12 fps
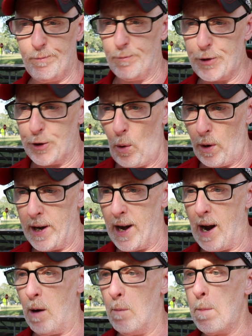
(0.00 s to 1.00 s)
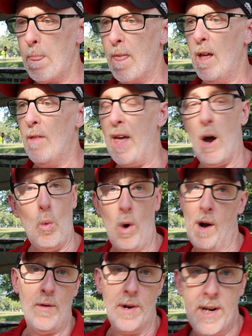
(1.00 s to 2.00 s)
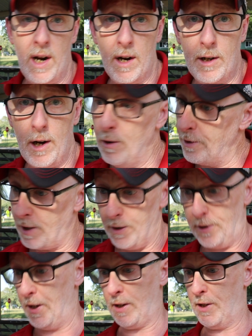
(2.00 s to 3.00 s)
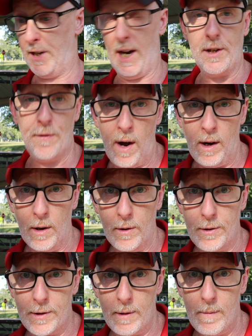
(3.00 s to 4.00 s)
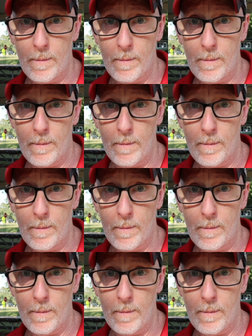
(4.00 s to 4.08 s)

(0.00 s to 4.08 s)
story now that wherever Deion goes, success follows.